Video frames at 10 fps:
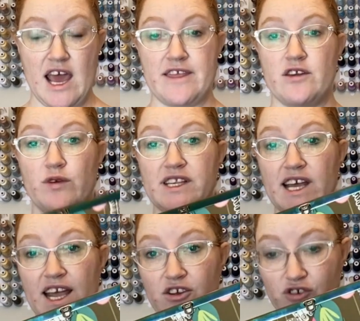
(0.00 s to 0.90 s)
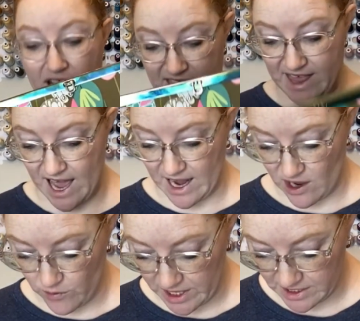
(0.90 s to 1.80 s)
And then once I had tried that,
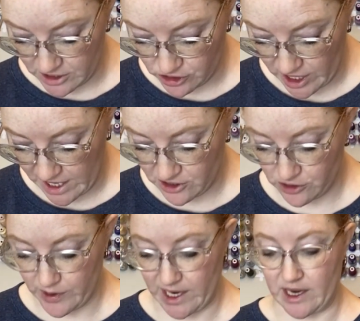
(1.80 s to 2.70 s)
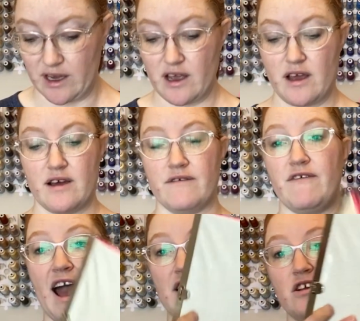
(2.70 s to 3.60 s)
I wanted to try doing
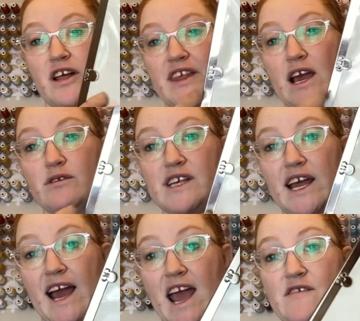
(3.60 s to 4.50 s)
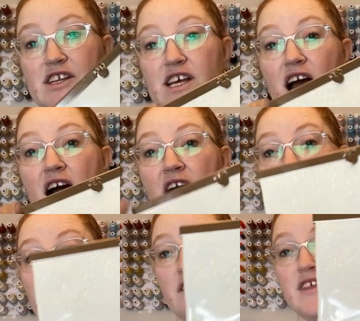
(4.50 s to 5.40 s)
vinyl on the outside. I have a
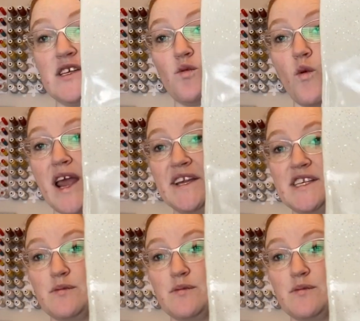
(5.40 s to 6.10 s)
ton of this white